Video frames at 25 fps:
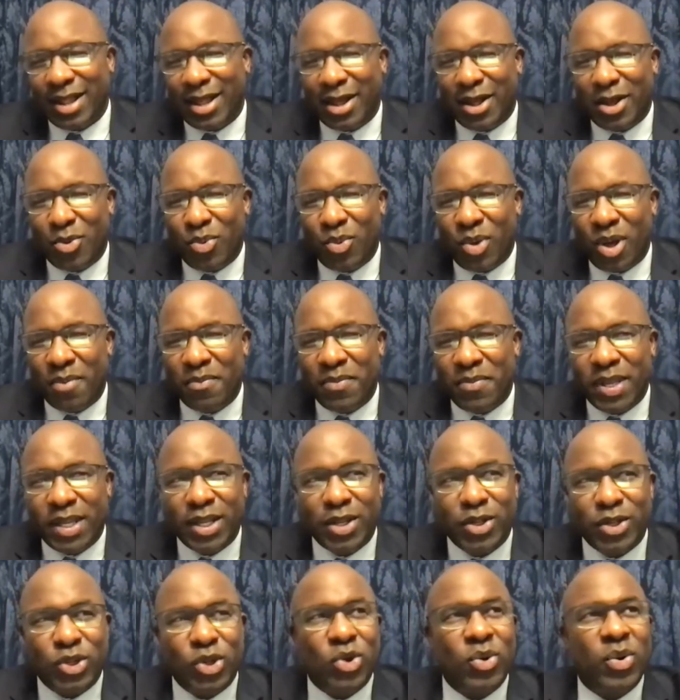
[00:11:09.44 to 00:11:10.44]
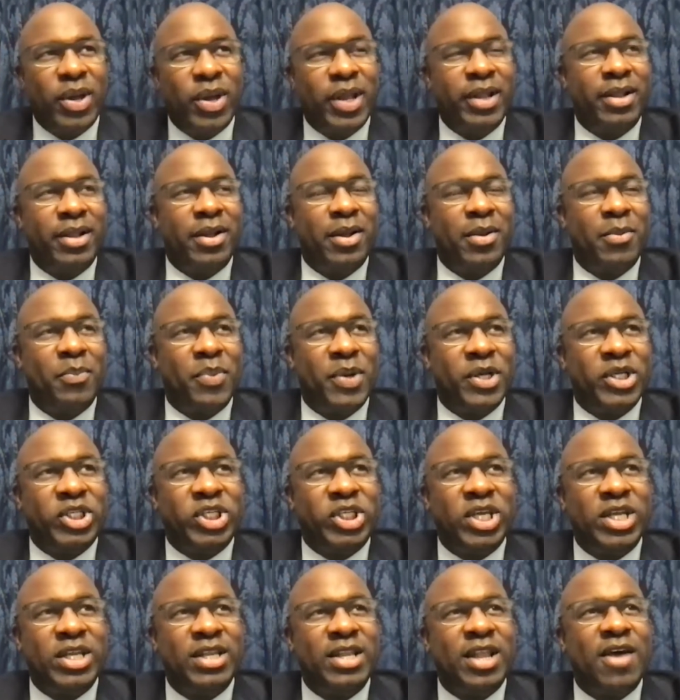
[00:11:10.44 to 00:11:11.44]
want me to do it, but
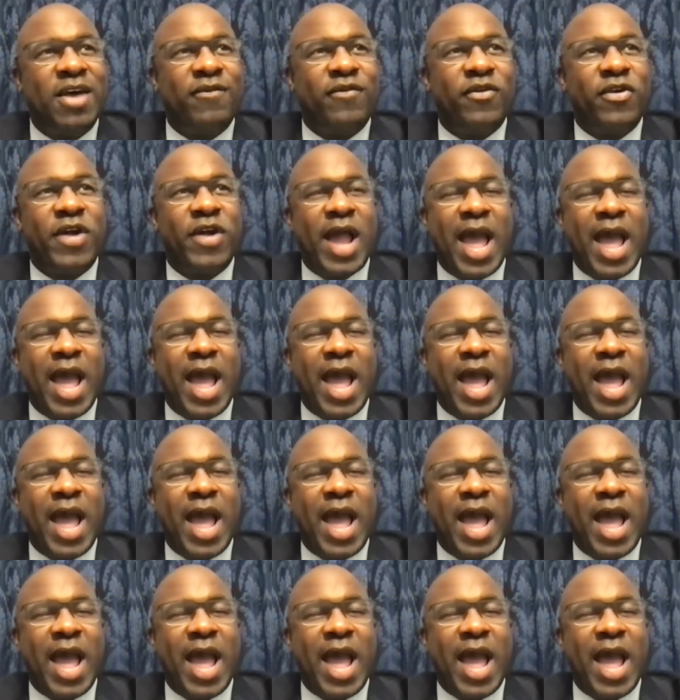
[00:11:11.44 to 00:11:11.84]
she never